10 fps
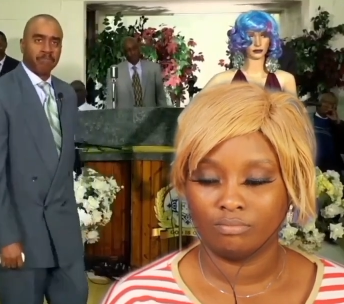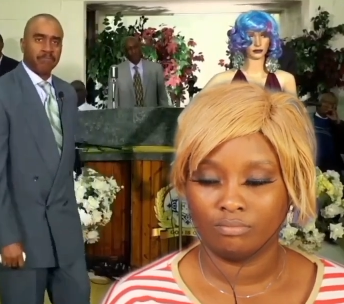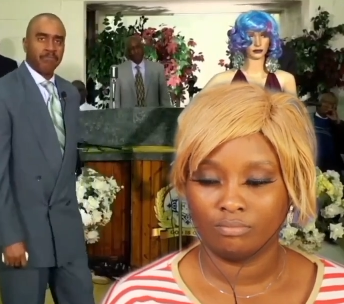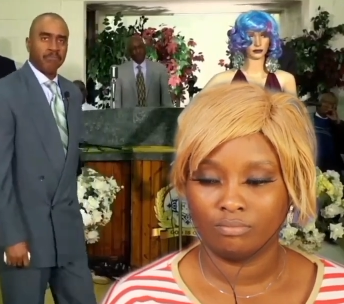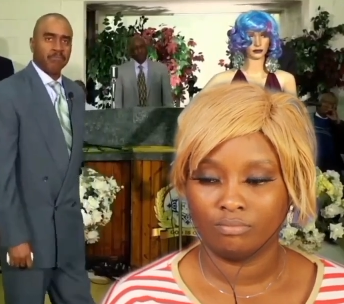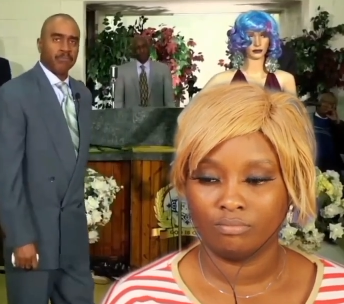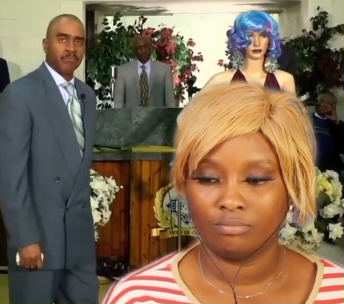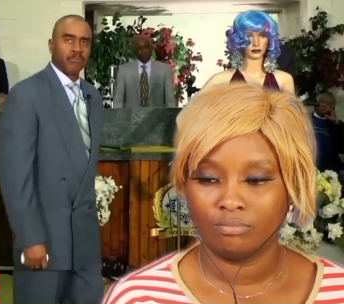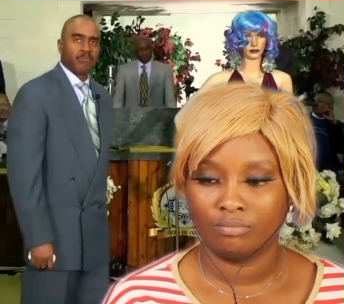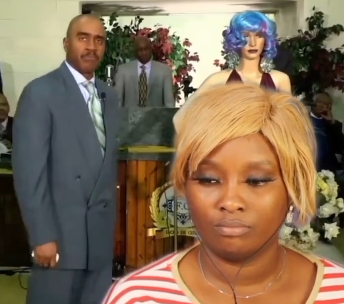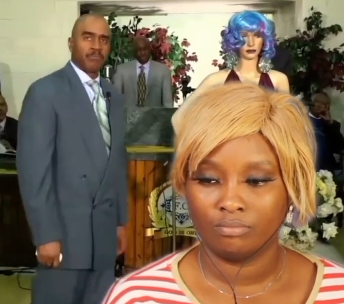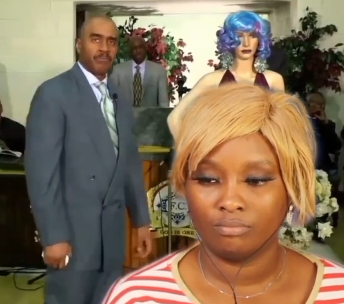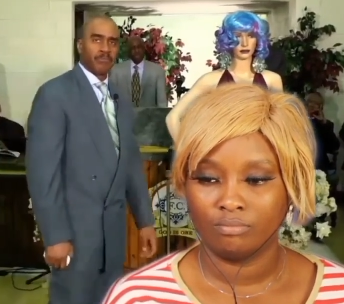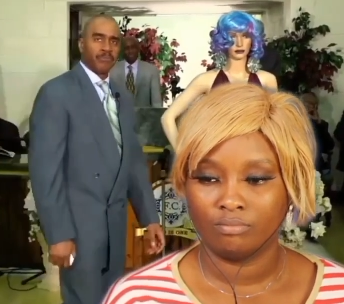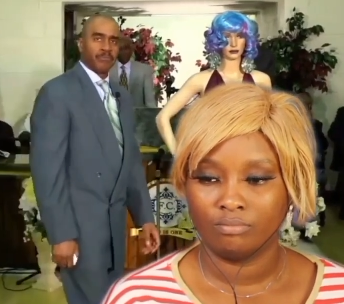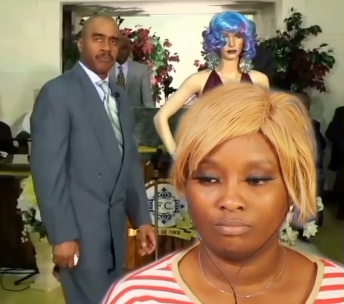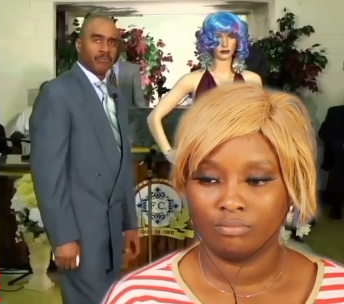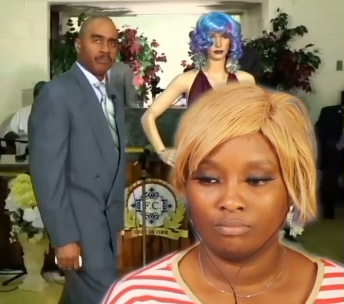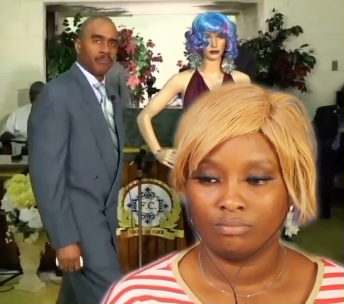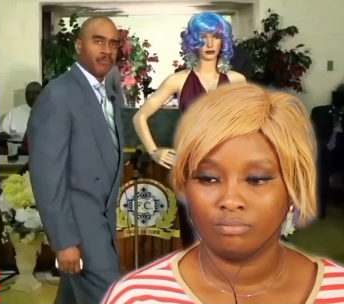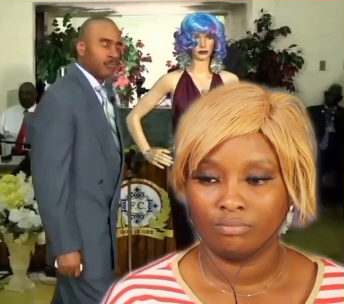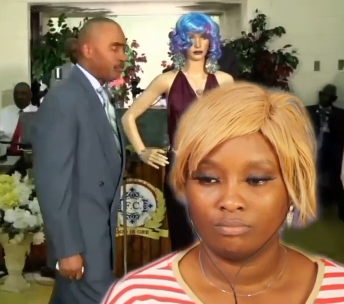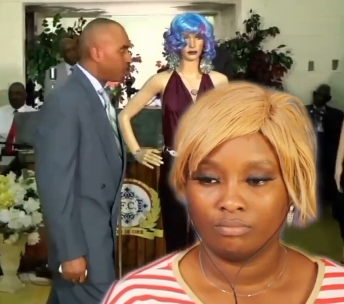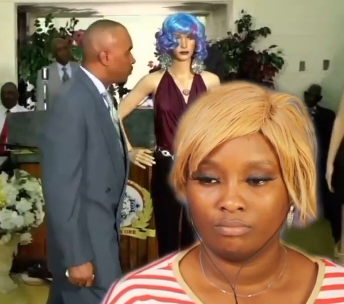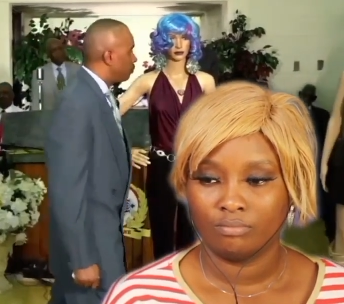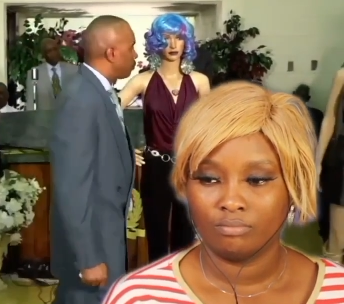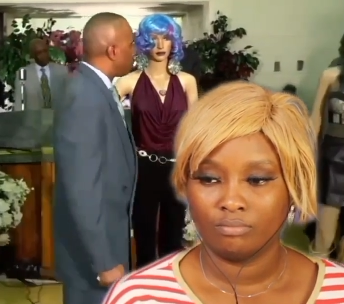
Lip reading: (silence)